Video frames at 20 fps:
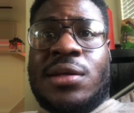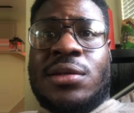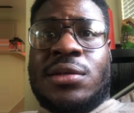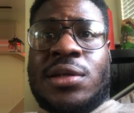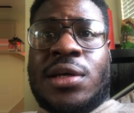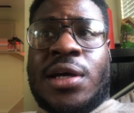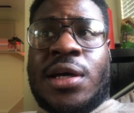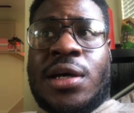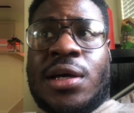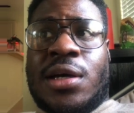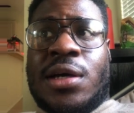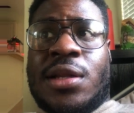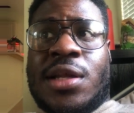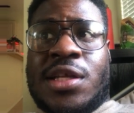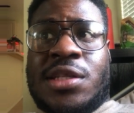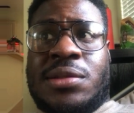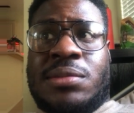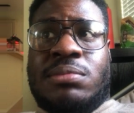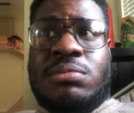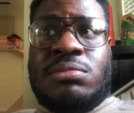
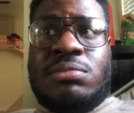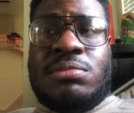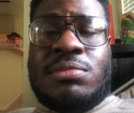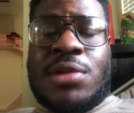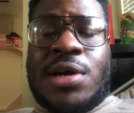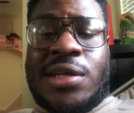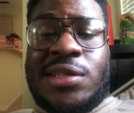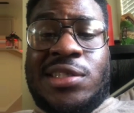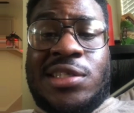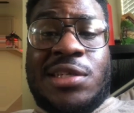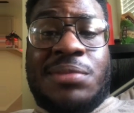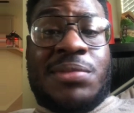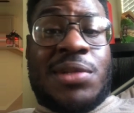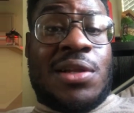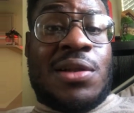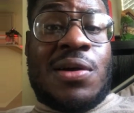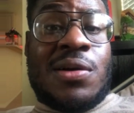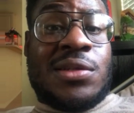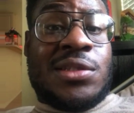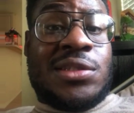I sleep the
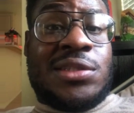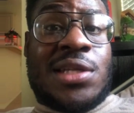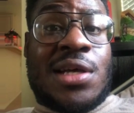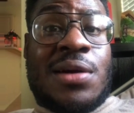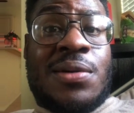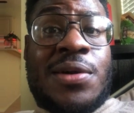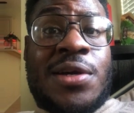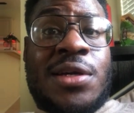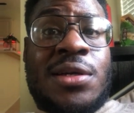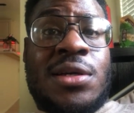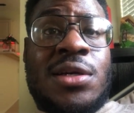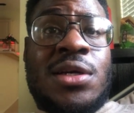longest that way.